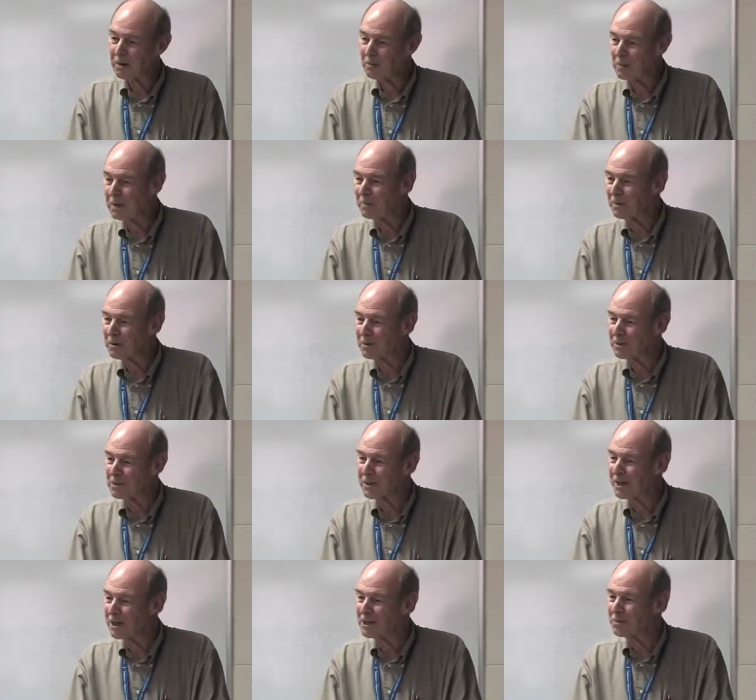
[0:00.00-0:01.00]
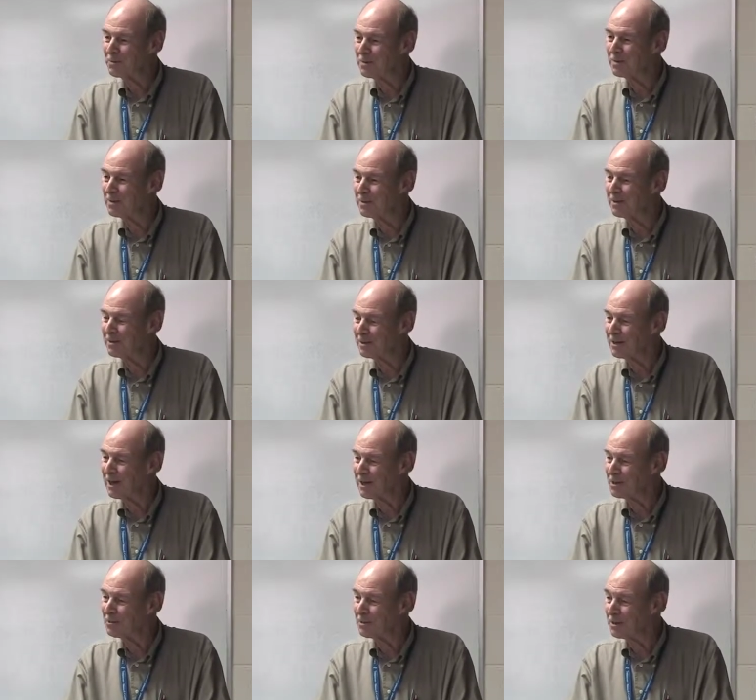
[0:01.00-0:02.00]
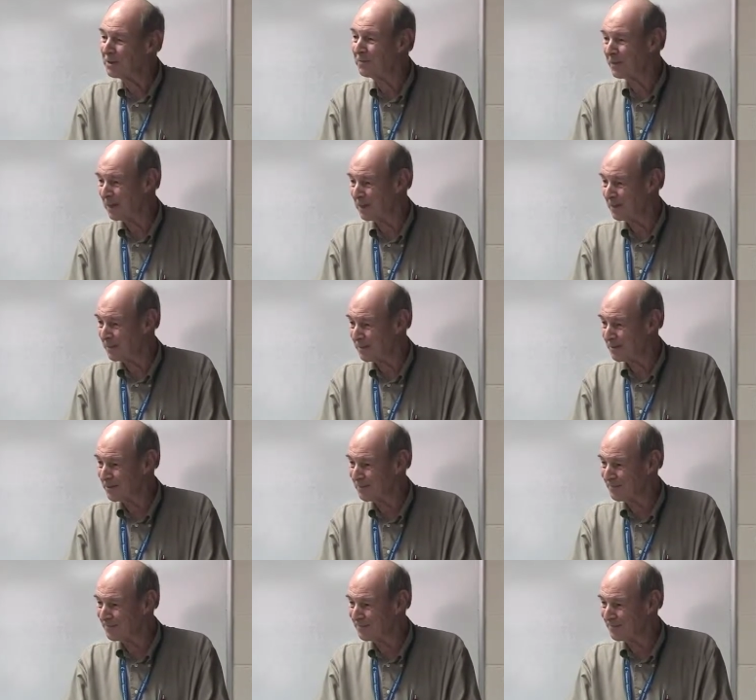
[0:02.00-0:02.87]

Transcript: are we more engaged with, engaged with development?